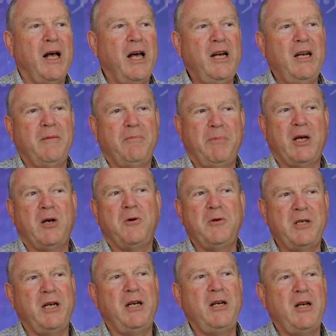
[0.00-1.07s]
And
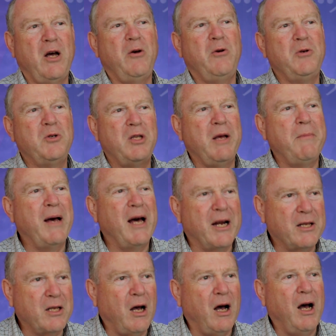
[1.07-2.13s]
because it knows the amount
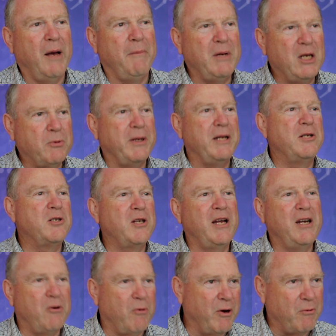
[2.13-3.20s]
of time between
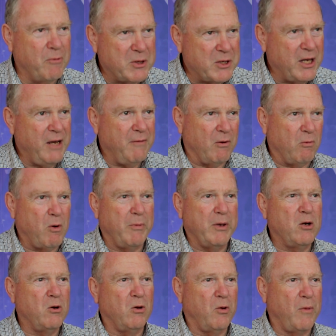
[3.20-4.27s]
sender and receiver, what
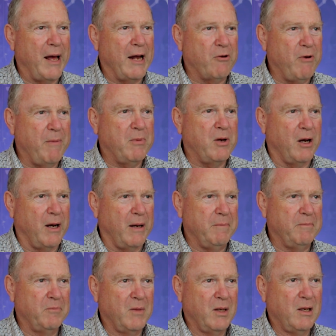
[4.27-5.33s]
we call the round trip
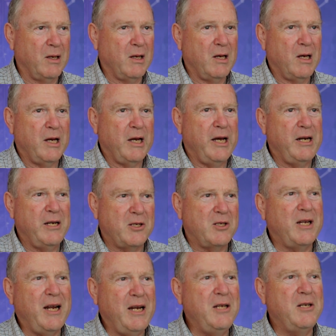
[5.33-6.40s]
time, in a
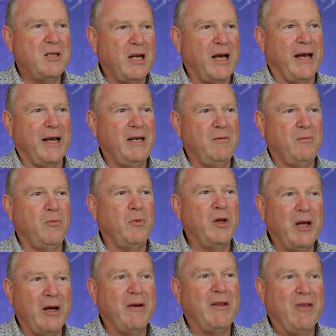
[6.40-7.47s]
steady state,
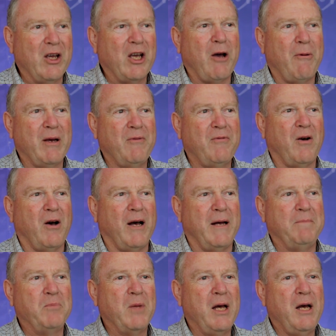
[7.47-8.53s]
with everything going
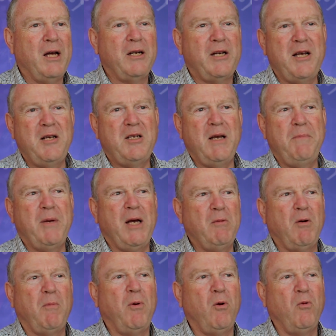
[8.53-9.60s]
fine, T C P
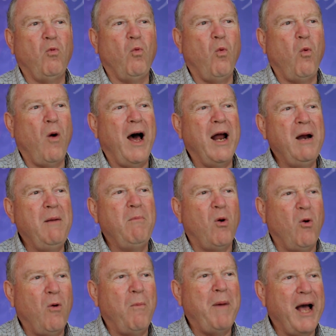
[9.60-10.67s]
will put one
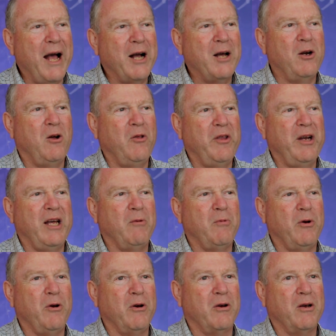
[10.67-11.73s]
more packet on the
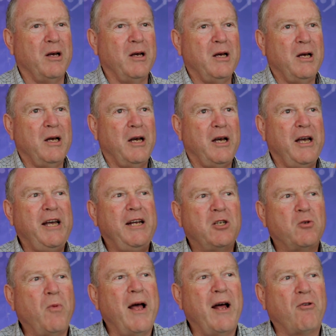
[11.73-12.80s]
network
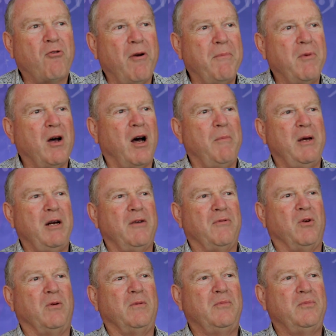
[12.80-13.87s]
each round trip time
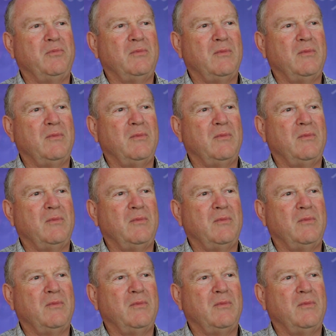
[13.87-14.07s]
interval.